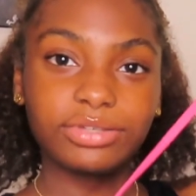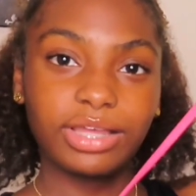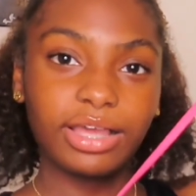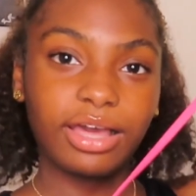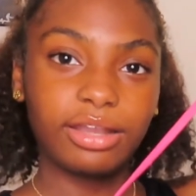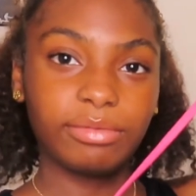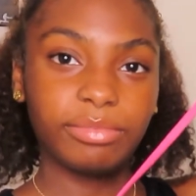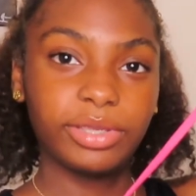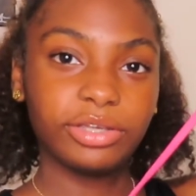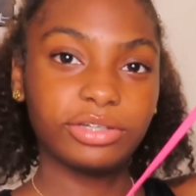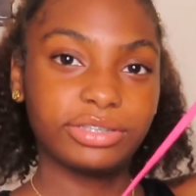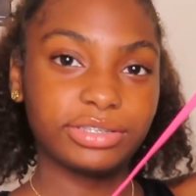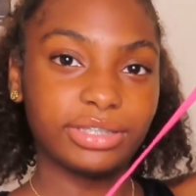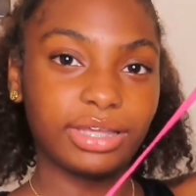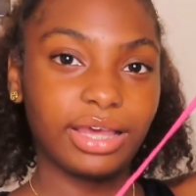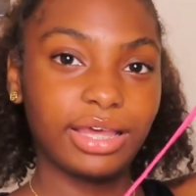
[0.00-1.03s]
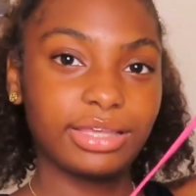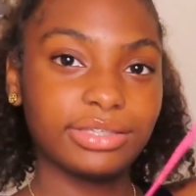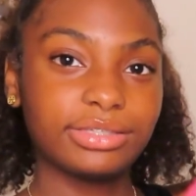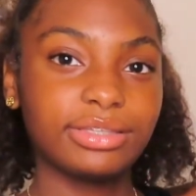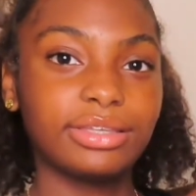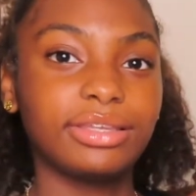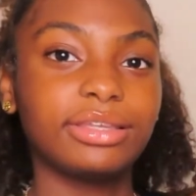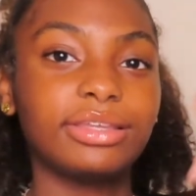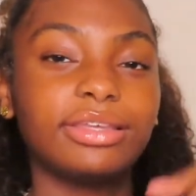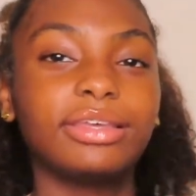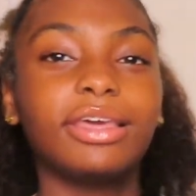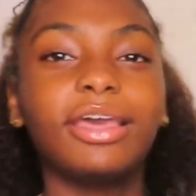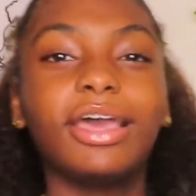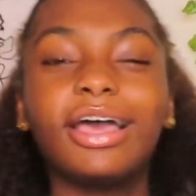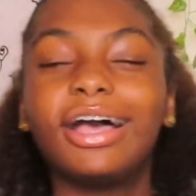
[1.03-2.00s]
i got a bigger size
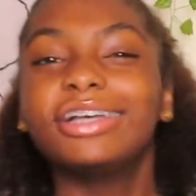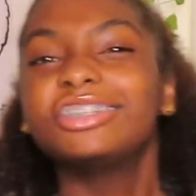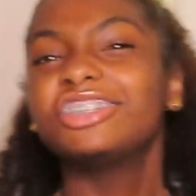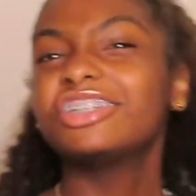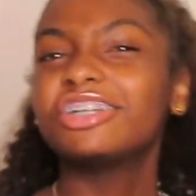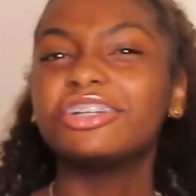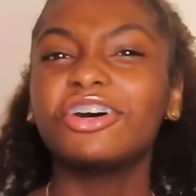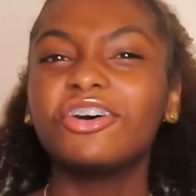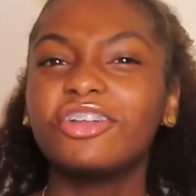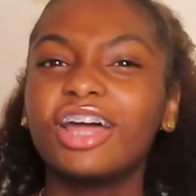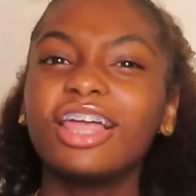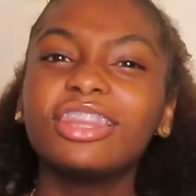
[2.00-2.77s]
I should have known.